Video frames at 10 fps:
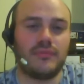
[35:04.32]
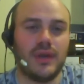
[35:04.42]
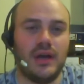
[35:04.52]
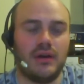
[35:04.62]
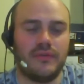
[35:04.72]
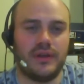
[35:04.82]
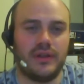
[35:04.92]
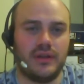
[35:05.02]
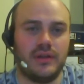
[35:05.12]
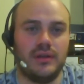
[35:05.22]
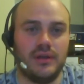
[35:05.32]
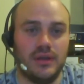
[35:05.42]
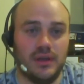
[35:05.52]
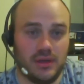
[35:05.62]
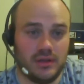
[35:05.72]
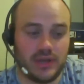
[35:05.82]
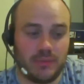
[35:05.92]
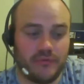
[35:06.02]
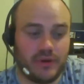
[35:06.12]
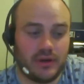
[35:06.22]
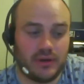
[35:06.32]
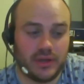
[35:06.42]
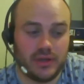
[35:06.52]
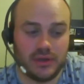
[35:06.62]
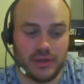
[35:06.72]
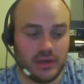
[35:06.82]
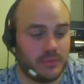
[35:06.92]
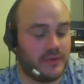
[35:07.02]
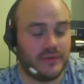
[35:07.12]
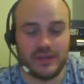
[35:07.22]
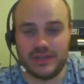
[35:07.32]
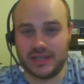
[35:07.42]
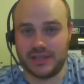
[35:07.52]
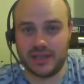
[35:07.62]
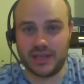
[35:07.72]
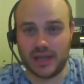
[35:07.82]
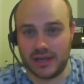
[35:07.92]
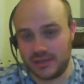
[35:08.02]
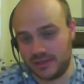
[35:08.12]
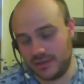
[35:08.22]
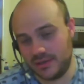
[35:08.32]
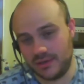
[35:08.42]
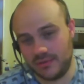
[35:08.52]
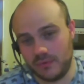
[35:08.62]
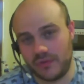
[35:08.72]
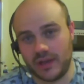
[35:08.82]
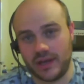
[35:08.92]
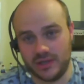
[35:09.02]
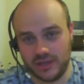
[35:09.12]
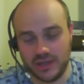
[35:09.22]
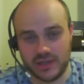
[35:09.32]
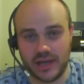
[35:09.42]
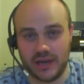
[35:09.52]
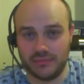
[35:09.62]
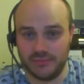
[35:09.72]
and I think Jamie Vardy, you know, been fantastic again with the age he is now.